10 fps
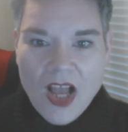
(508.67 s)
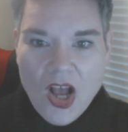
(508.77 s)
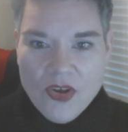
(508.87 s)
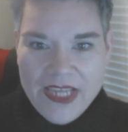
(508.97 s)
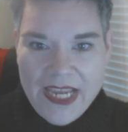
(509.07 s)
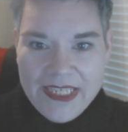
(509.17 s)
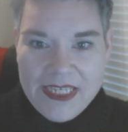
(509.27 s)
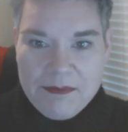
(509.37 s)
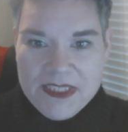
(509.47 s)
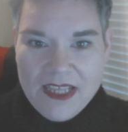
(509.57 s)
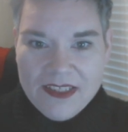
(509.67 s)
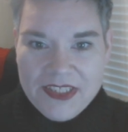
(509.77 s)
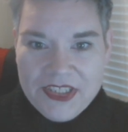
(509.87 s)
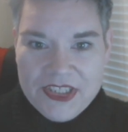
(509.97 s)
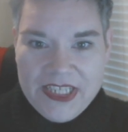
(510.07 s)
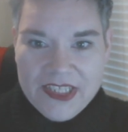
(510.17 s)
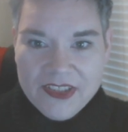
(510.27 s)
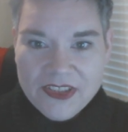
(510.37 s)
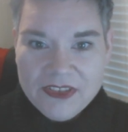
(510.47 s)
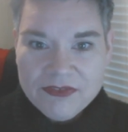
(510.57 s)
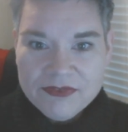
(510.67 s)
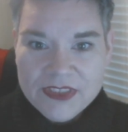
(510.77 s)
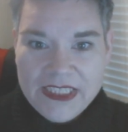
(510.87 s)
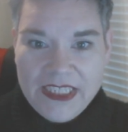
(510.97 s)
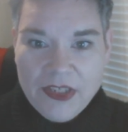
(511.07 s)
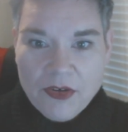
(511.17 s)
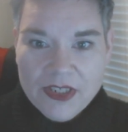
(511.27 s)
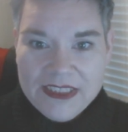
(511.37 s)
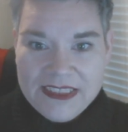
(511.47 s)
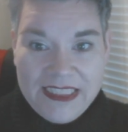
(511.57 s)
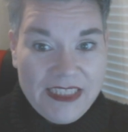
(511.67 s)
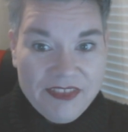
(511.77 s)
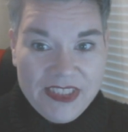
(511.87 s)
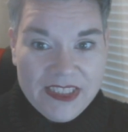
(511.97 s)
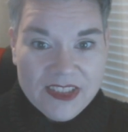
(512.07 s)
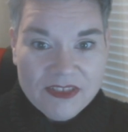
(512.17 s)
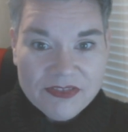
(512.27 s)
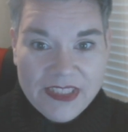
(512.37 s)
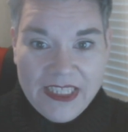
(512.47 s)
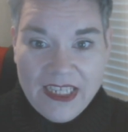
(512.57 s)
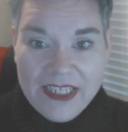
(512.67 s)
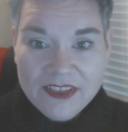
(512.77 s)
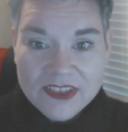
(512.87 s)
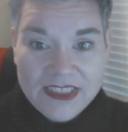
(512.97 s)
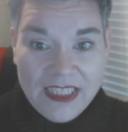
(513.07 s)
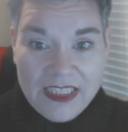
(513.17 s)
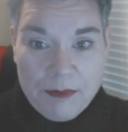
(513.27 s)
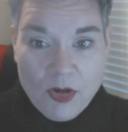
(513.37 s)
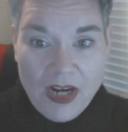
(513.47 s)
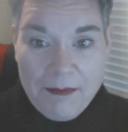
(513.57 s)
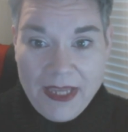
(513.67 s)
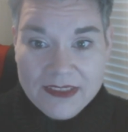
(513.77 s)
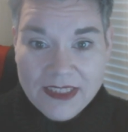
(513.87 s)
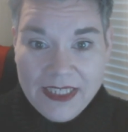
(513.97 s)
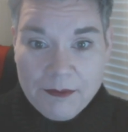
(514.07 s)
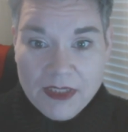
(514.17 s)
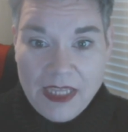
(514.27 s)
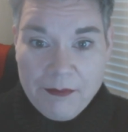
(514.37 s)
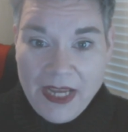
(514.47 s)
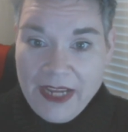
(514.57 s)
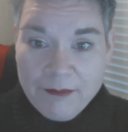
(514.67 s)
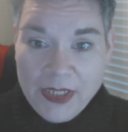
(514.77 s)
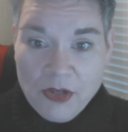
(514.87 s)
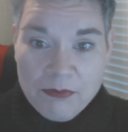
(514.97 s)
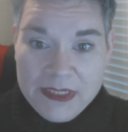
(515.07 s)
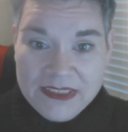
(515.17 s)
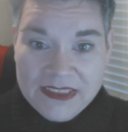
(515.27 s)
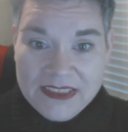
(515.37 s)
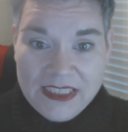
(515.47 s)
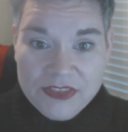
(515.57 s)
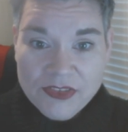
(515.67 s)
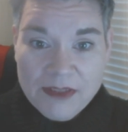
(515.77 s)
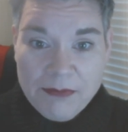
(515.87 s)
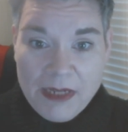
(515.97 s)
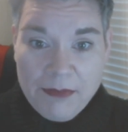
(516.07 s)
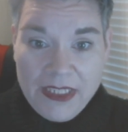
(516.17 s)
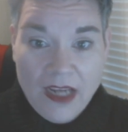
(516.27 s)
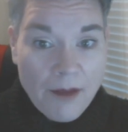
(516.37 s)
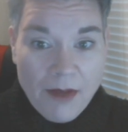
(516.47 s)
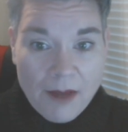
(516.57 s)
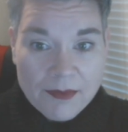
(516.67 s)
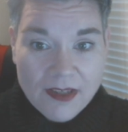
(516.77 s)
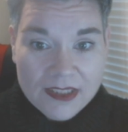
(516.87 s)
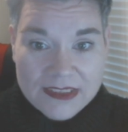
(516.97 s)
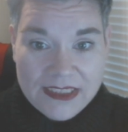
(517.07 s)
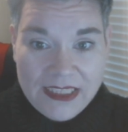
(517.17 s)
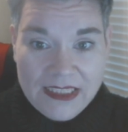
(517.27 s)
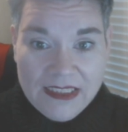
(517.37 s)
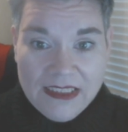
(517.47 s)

Okay, keep selling your nickel free, or is it even nickel free? And I don't sell anymore. I'm anti MLM. I have my own business that is run by me, not paparazzi,